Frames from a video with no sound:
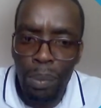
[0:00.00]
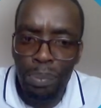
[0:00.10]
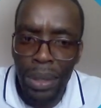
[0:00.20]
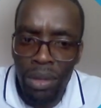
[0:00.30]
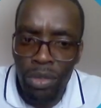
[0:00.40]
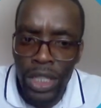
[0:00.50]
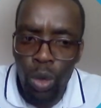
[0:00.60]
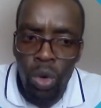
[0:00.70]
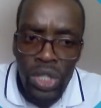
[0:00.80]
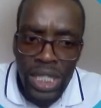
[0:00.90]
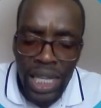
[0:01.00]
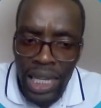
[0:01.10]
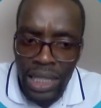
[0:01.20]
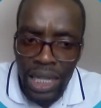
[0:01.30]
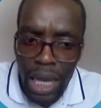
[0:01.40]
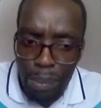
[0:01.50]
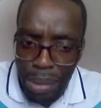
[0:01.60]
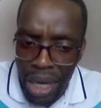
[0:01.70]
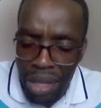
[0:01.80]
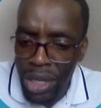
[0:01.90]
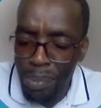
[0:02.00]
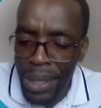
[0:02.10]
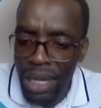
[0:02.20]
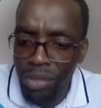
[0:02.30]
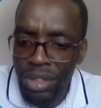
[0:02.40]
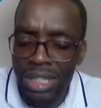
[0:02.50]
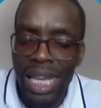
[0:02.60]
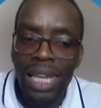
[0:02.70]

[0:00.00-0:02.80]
private cost and private benefits.